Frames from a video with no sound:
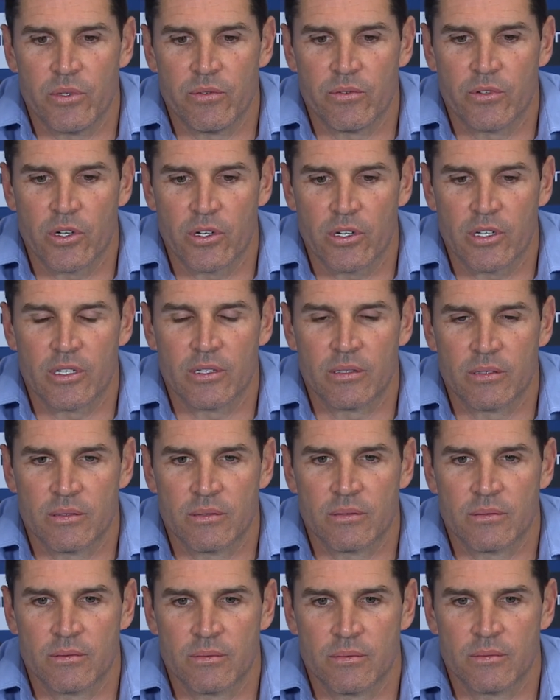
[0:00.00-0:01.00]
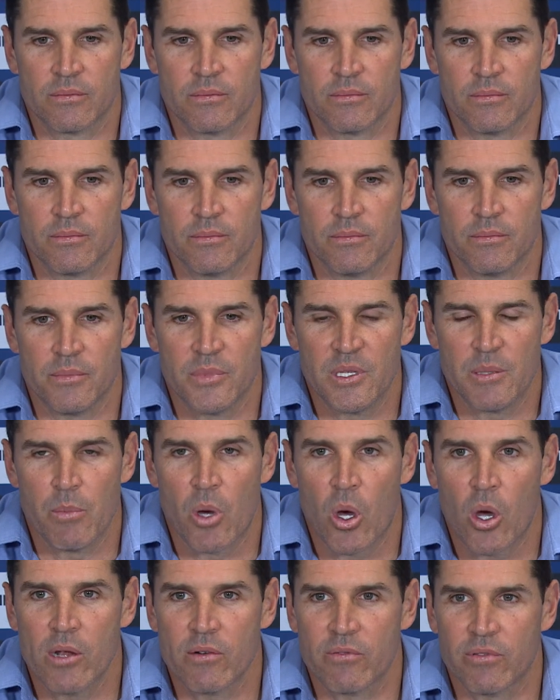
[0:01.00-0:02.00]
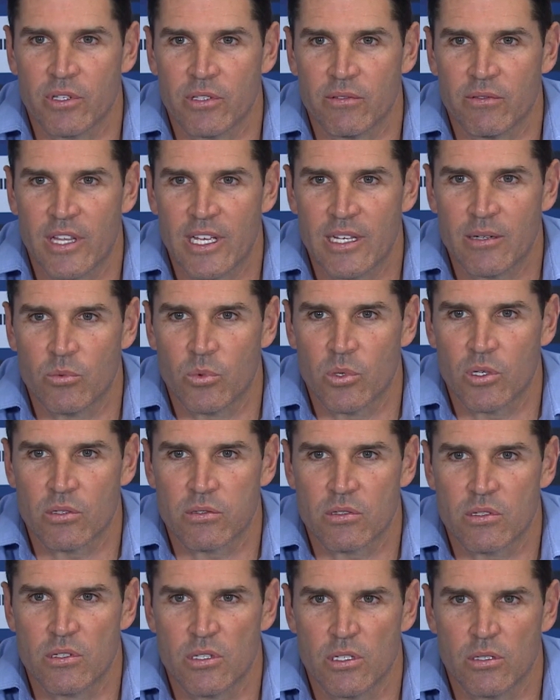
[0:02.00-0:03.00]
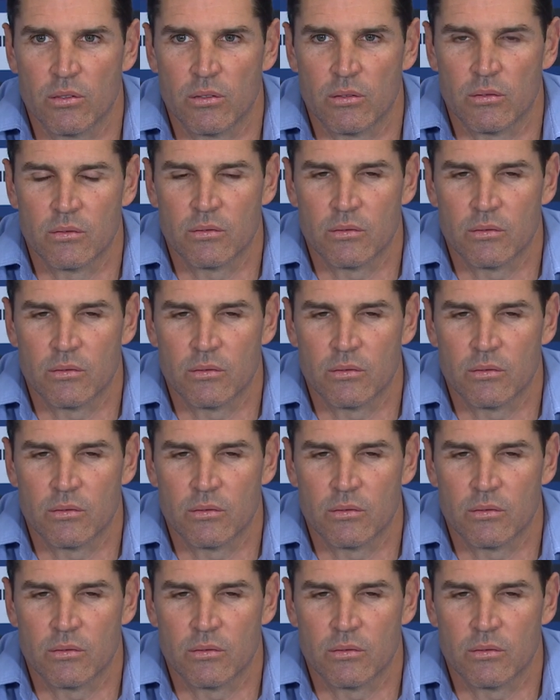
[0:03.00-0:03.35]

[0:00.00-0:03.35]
got to be mindful of that while still